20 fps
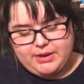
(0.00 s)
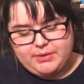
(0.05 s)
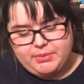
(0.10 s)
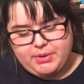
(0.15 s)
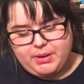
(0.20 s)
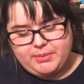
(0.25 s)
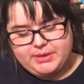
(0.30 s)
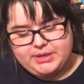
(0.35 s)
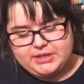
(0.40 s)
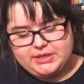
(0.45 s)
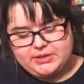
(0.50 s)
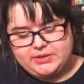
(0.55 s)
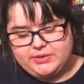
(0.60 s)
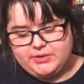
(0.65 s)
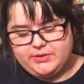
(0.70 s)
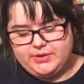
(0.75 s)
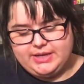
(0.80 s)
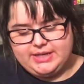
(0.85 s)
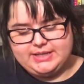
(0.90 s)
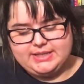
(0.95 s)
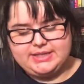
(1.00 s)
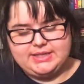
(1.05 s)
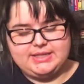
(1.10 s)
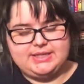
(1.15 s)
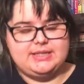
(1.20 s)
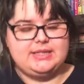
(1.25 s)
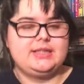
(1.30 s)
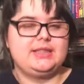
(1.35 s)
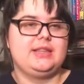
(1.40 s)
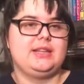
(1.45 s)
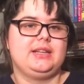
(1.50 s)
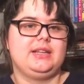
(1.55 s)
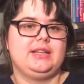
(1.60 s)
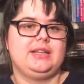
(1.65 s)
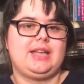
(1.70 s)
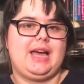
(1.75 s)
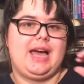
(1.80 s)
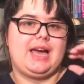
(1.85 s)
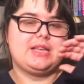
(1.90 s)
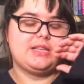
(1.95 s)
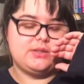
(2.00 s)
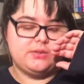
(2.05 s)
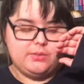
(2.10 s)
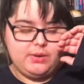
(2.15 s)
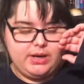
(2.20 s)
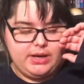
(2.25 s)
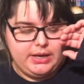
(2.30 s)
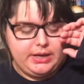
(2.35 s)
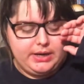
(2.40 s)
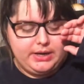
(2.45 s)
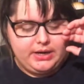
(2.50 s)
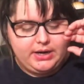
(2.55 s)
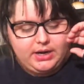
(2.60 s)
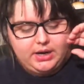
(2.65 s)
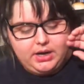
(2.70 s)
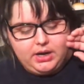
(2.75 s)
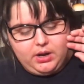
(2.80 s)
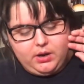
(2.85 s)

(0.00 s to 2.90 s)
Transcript: I would probably do is the last one,